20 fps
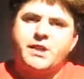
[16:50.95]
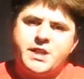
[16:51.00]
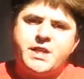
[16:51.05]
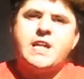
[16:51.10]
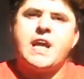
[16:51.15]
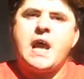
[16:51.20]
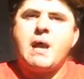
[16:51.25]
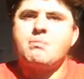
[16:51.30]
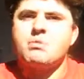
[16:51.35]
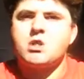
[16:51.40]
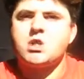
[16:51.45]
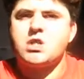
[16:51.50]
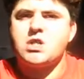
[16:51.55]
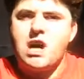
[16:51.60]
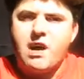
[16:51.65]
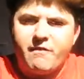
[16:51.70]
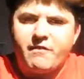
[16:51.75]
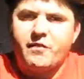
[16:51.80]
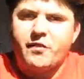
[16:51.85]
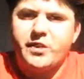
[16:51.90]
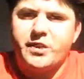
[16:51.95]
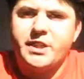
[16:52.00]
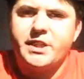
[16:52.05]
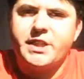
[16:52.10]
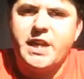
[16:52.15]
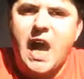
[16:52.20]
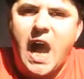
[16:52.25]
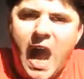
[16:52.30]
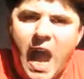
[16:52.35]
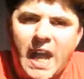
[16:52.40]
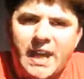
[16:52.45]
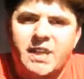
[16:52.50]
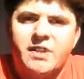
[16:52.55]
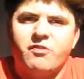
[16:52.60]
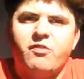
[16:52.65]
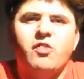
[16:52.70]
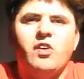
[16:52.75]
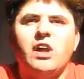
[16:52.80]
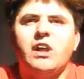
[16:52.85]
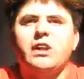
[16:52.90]
damn software that I
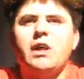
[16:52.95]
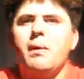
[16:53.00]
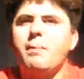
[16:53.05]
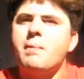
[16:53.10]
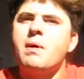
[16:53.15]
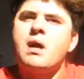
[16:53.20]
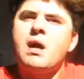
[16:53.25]
develop.